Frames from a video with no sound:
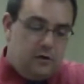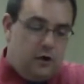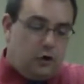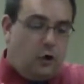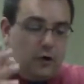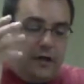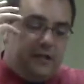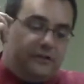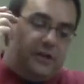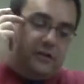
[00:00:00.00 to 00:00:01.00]

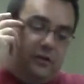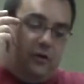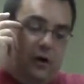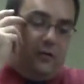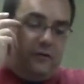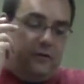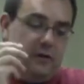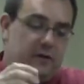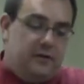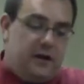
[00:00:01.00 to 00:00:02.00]
According to Tischendorf,
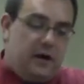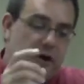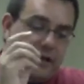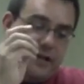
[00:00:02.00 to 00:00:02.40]
there are